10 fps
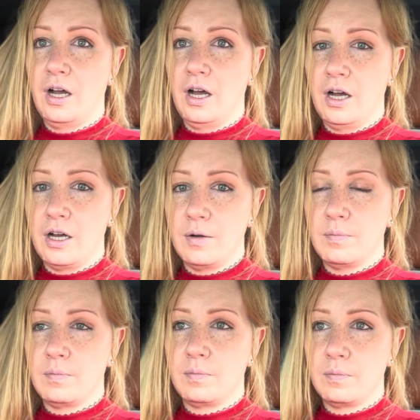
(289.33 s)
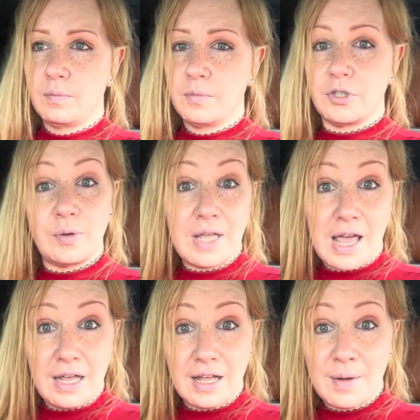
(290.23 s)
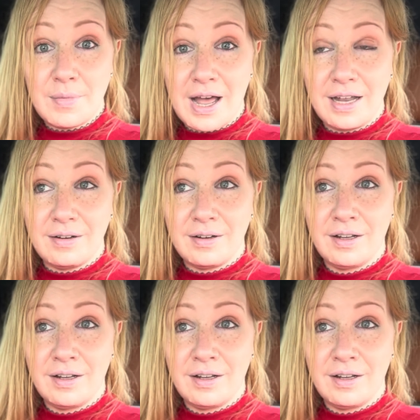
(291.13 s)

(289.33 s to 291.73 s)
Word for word: Um, so yay, I'm not,